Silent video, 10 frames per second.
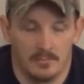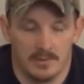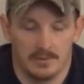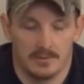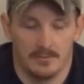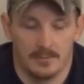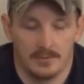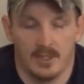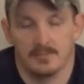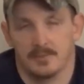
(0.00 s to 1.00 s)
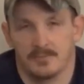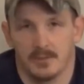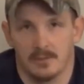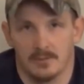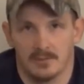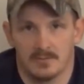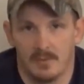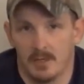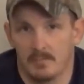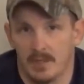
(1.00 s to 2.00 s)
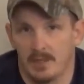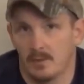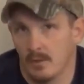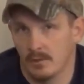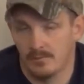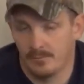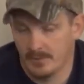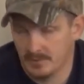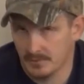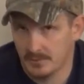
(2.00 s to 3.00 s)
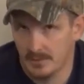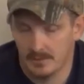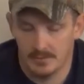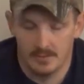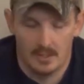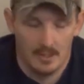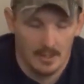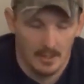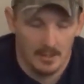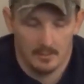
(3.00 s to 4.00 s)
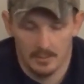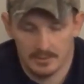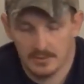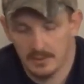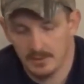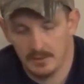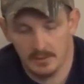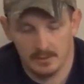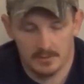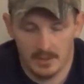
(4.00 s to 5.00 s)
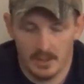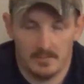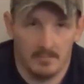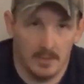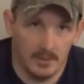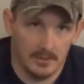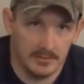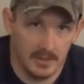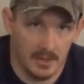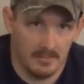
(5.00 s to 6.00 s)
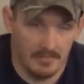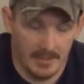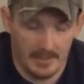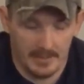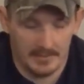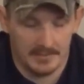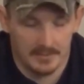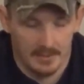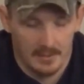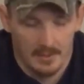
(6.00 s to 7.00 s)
There's different types of tinder. There's man-made or artificial tinder, which could include cotton balls, cotton pads,